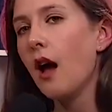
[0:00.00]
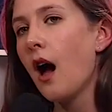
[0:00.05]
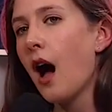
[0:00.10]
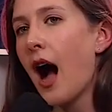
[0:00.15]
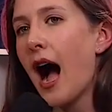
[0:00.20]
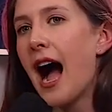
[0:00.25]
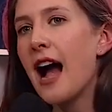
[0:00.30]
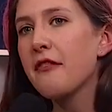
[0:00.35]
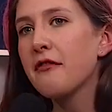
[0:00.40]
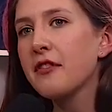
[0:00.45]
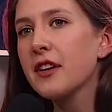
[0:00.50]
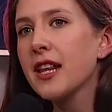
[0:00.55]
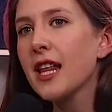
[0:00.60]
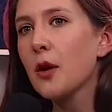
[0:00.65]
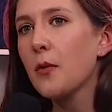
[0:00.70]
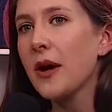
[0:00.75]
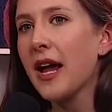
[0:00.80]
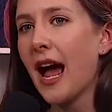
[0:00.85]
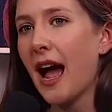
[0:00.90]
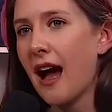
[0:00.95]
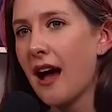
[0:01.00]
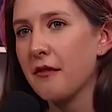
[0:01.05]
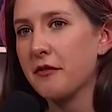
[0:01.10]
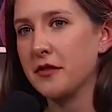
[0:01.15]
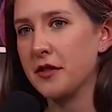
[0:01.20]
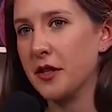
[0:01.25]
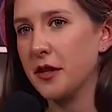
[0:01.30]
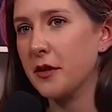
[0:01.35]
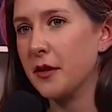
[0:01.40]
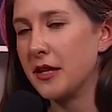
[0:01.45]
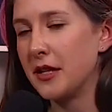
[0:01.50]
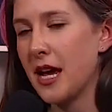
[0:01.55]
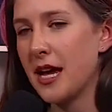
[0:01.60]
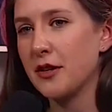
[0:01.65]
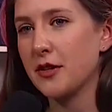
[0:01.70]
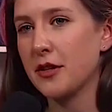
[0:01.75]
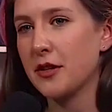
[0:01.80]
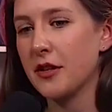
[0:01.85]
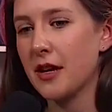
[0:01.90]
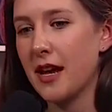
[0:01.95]
I feel like we have to,
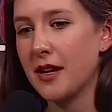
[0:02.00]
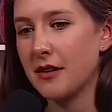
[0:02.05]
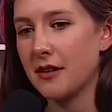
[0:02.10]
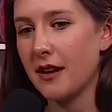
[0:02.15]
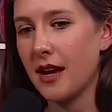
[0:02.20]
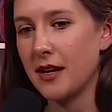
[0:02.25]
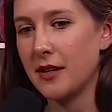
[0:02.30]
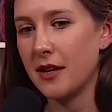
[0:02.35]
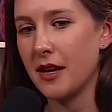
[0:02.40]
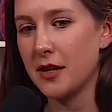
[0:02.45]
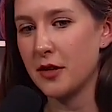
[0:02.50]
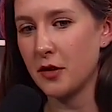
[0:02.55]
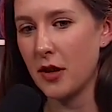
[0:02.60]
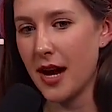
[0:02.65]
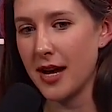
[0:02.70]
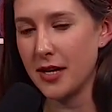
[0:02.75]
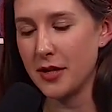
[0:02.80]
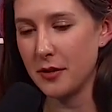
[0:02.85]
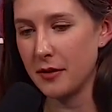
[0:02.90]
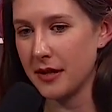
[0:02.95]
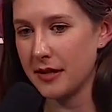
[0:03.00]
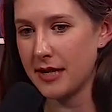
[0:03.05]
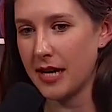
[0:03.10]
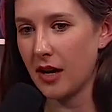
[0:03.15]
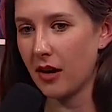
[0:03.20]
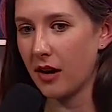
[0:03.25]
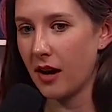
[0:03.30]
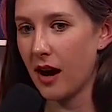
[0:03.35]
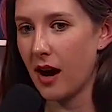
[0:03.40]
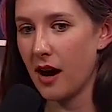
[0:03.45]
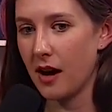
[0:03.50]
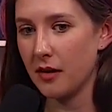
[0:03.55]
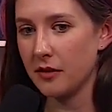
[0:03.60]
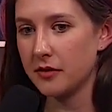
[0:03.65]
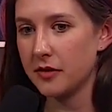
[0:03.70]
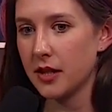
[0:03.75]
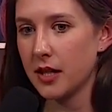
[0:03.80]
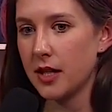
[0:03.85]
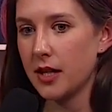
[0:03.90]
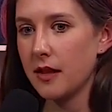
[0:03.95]
and try to do this here of,
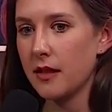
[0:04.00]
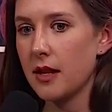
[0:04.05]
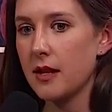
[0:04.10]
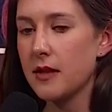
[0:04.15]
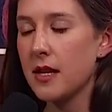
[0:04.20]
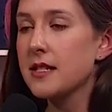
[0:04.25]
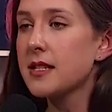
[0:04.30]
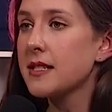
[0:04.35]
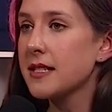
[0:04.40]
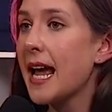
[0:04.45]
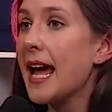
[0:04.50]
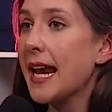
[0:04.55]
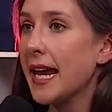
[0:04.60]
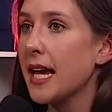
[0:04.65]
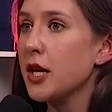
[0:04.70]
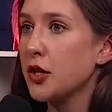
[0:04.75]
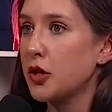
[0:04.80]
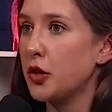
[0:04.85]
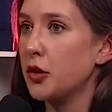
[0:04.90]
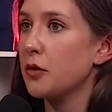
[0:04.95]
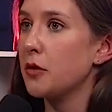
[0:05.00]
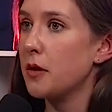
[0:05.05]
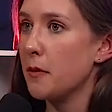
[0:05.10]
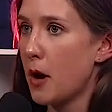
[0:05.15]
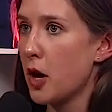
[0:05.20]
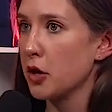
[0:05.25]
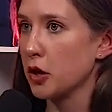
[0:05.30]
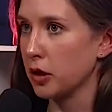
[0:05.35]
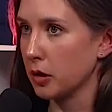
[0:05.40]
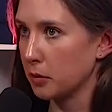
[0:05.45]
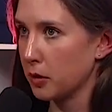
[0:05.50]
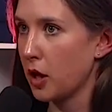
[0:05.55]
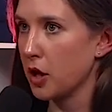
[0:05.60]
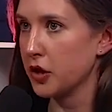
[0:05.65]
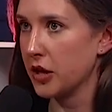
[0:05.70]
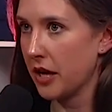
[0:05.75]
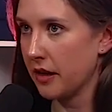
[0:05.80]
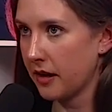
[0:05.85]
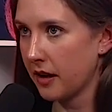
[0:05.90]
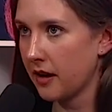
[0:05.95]
this is getting into the modular
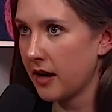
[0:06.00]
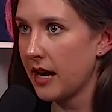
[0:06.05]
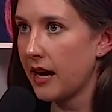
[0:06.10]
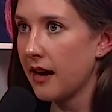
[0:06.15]
blockchain theory.